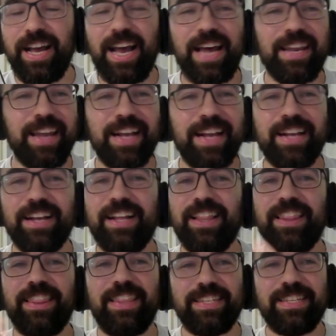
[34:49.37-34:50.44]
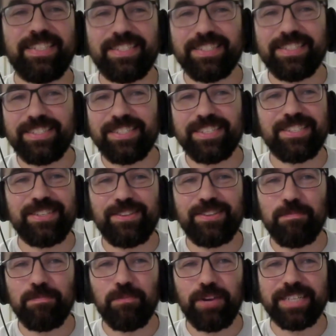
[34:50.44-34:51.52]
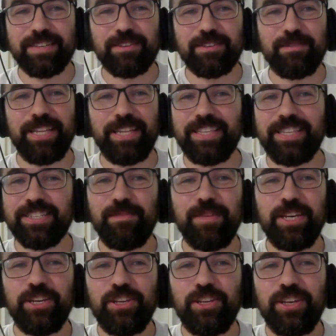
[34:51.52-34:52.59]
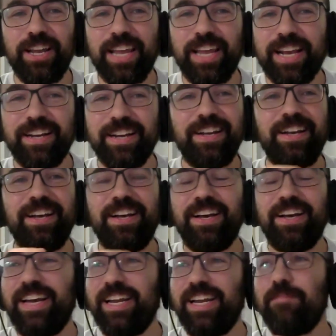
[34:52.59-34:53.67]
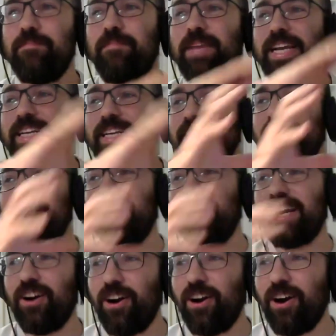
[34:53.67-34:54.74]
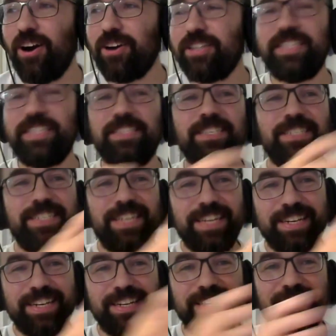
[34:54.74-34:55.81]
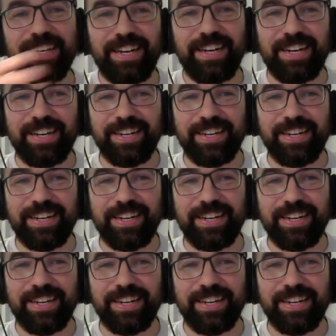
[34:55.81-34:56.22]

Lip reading: And like this just brings up to me that this could be like an amazing like artistic